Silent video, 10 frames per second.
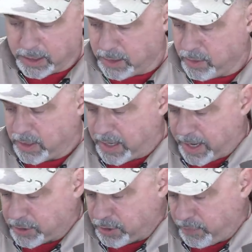You can
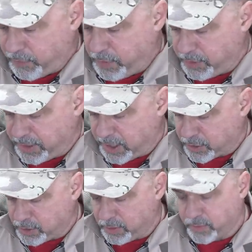actually feel the
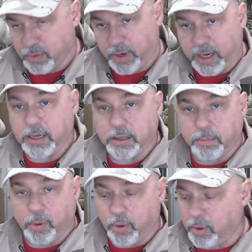texture of the grain in the
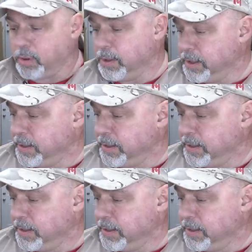bowl.